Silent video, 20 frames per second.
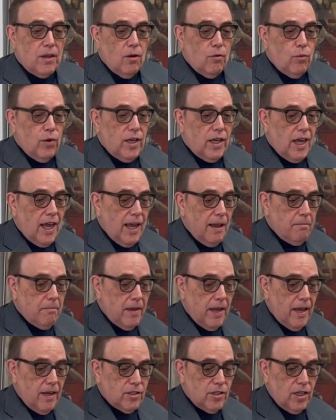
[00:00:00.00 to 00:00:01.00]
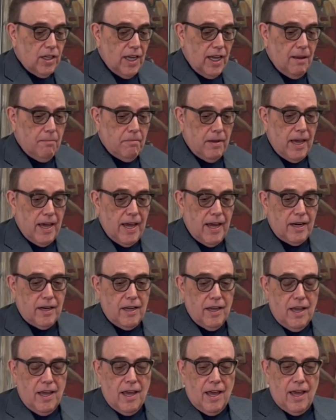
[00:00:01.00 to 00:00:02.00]
she came back,
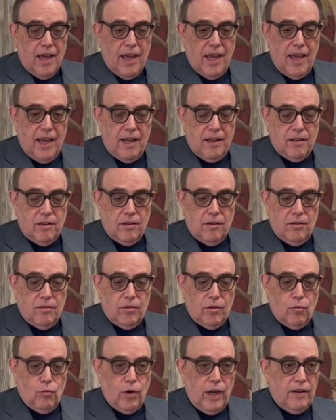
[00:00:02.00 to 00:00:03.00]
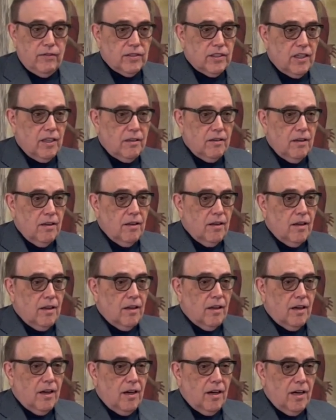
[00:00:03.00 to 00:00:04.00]
and the wife said,
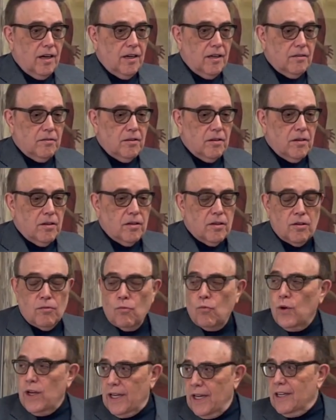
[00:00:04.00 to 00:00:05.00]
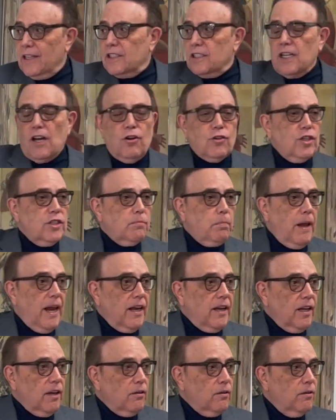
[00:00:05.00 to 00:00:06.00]
we need to sell this
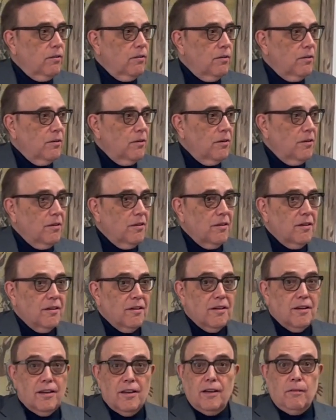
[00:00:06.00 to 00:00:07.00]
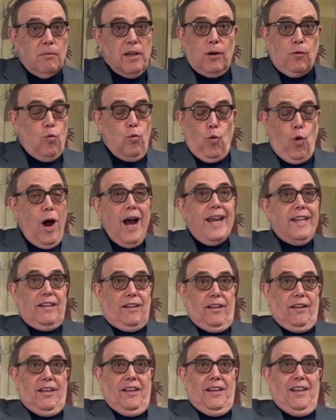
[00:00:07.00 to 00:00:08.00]
painting. And I'm like,
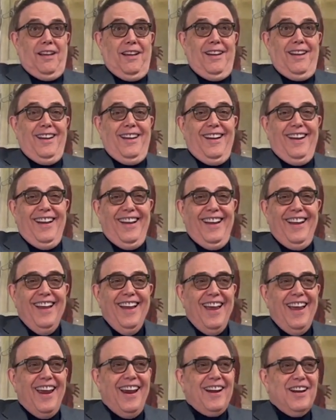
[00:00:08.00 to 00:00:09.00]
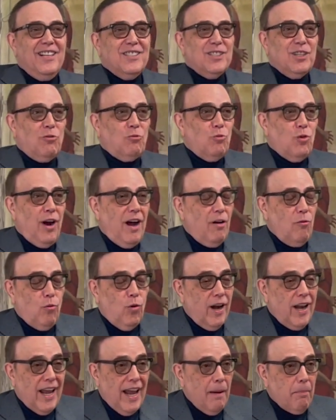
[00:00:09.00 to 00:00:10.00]
what? And I said,
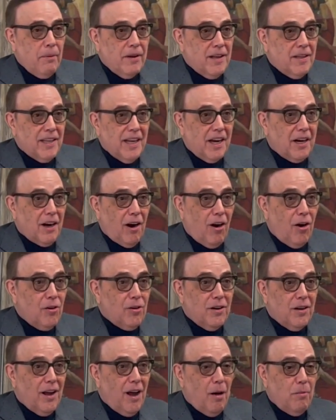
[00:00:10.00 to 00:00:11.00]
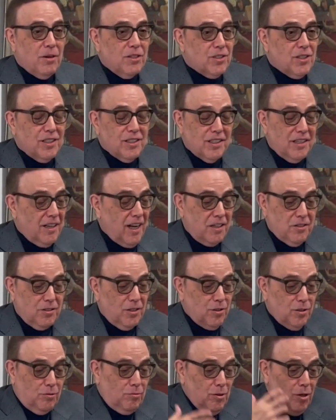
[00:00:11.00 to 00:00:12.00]
what happened in that garden, Alma? She said, I
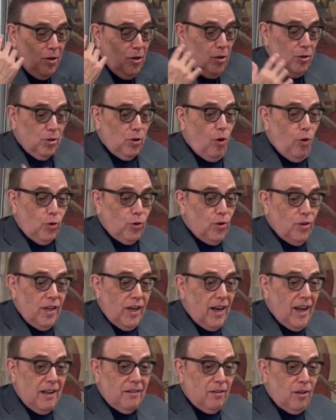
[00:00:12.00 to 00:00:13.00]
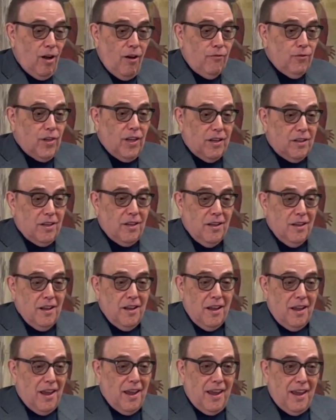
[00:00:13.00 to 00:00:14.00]
just told her that I loved it.
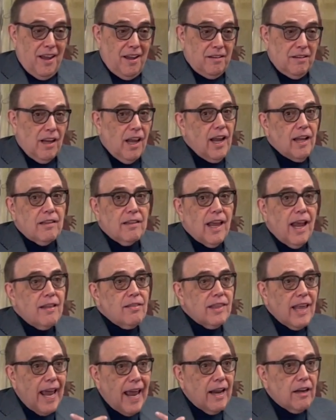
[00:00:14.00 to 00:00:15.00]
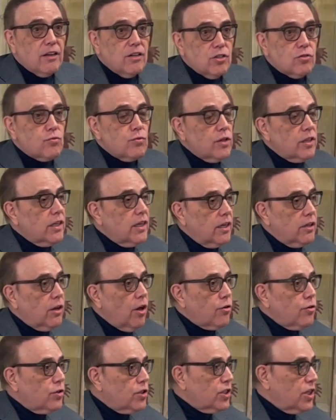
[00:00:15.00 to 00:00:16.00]
And that is really
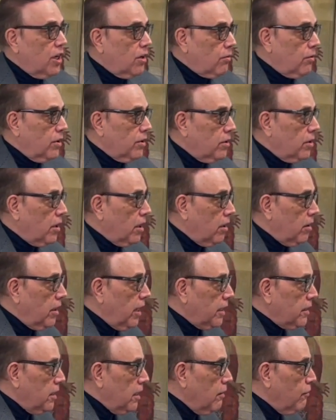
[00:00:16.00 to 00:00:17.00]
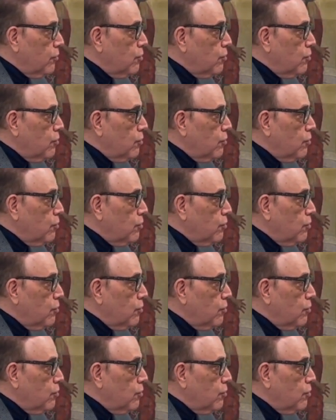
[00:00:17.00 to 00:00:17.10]
another secret to collecting. If